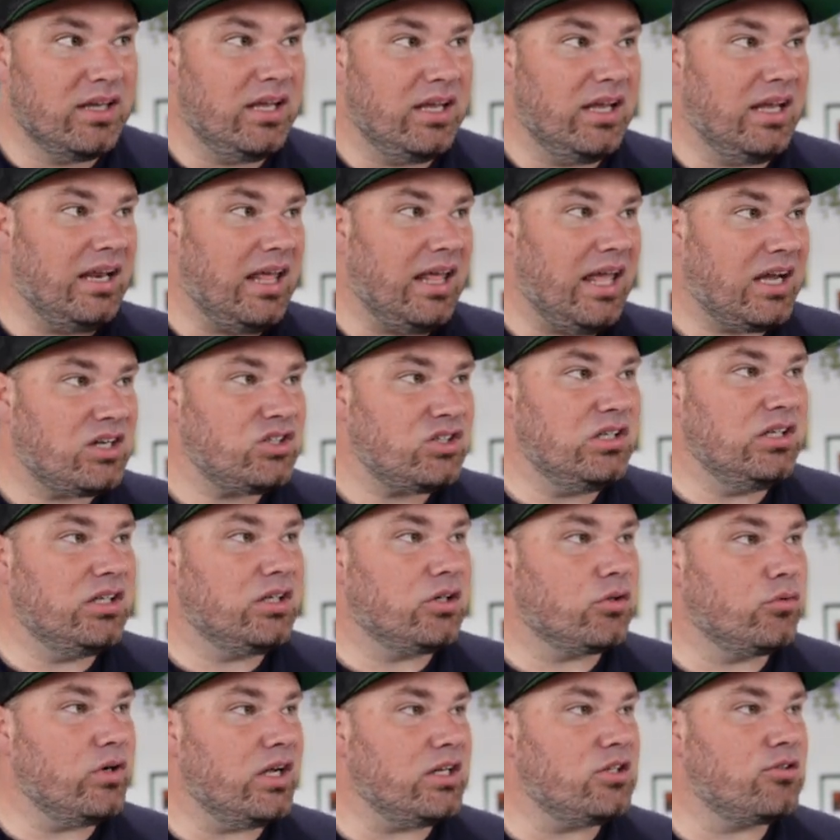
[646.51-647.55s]
it actually
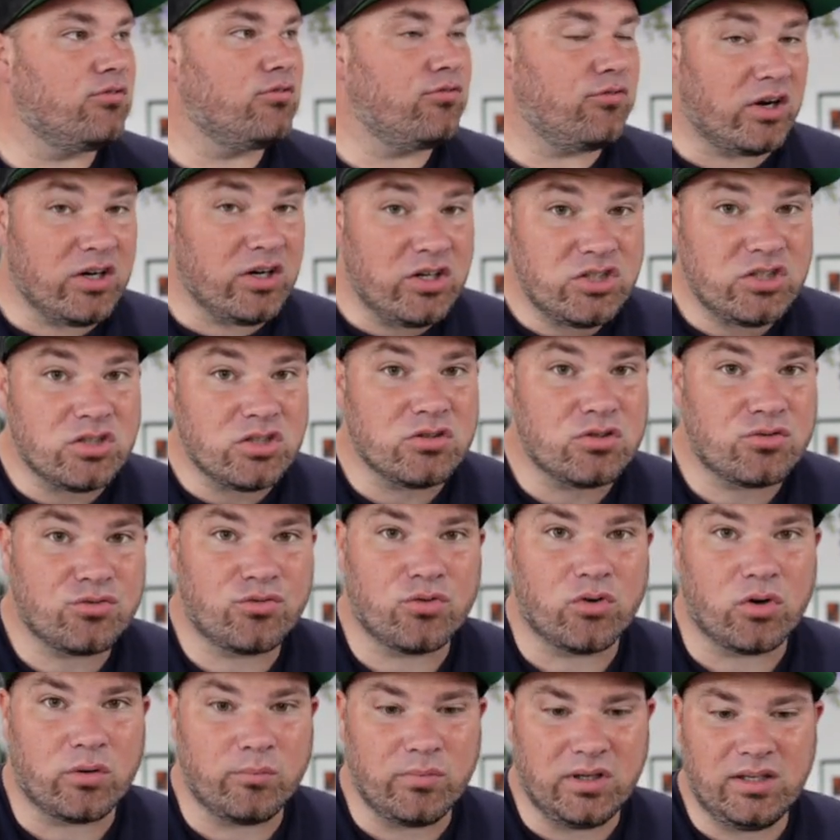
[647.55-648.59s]
creates functions
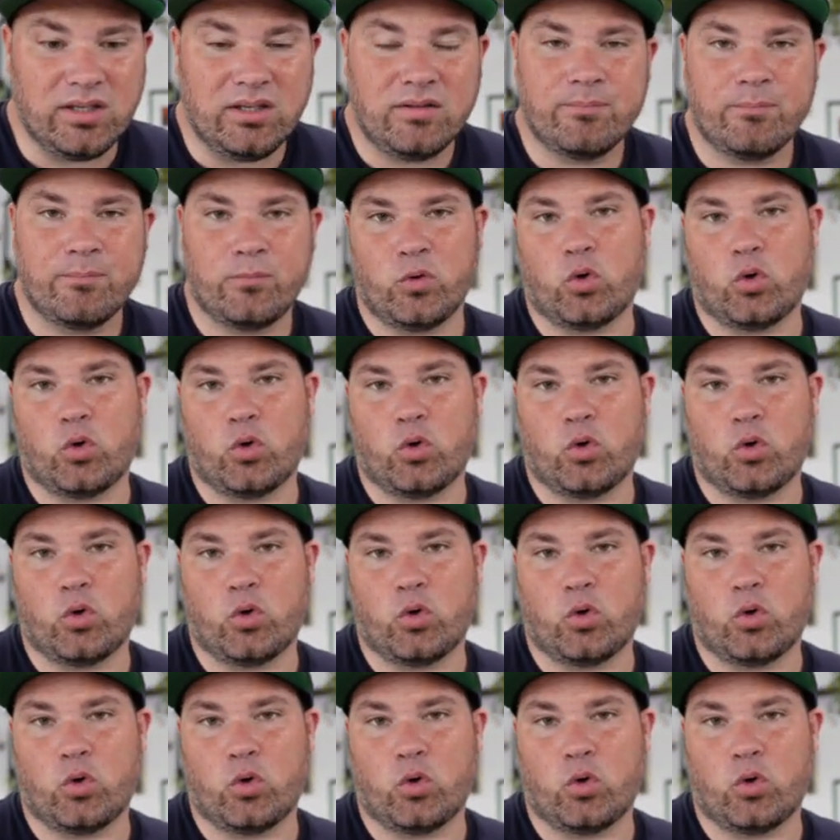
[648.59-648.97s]
for me,